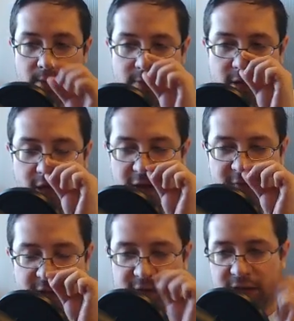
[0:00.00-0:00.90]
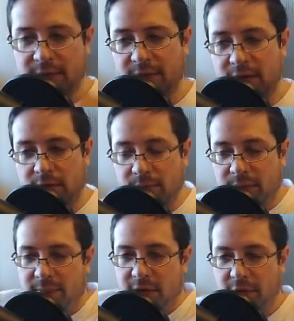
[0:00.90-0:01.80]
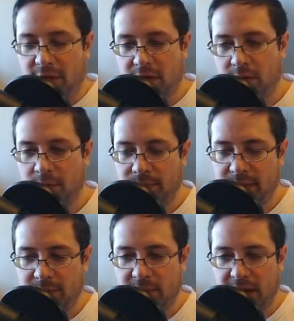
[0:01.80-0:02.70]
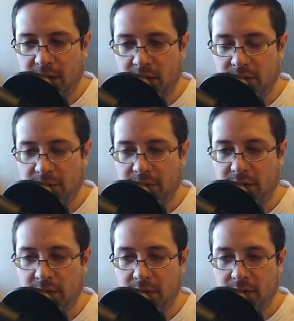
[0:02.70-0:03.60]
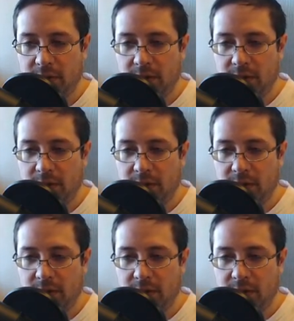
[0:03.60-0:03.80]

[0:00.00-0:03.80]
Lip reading: But still, I'd rather keep this. Maybe you thought you wouldn't be able to hang on to it, though.